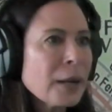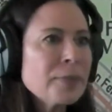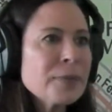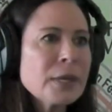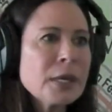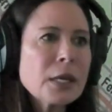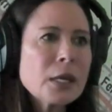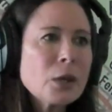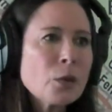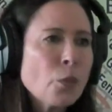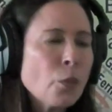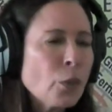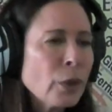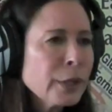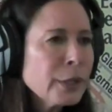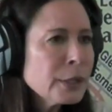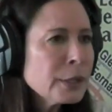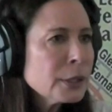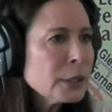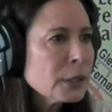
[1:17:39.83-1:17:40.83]
I'm thinking,
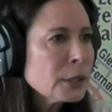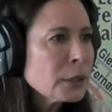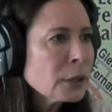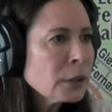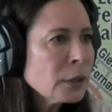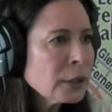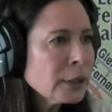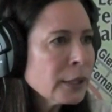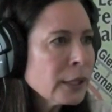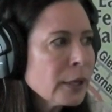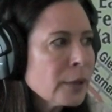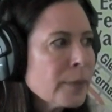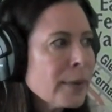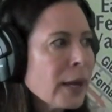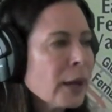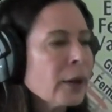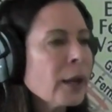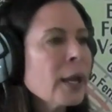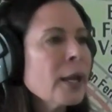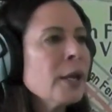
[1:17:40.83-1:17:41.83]
what is he talking
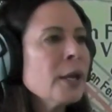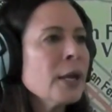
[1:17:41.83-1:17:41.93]
about?